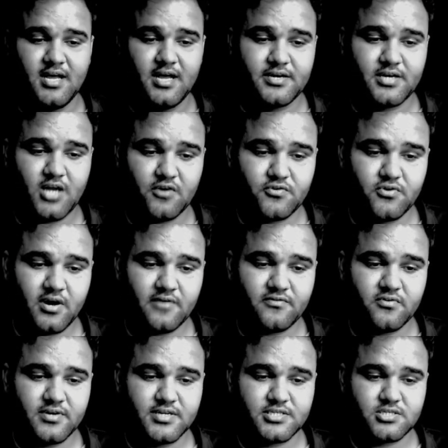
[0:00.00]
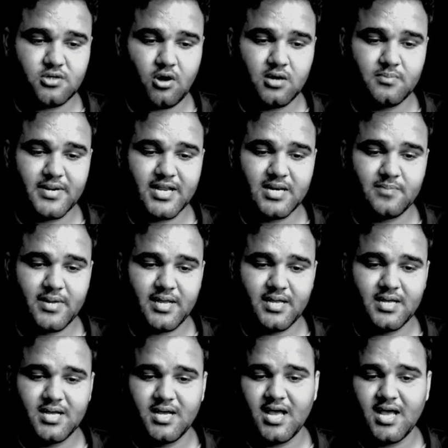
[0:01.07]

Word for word: Now you have to install BrainBay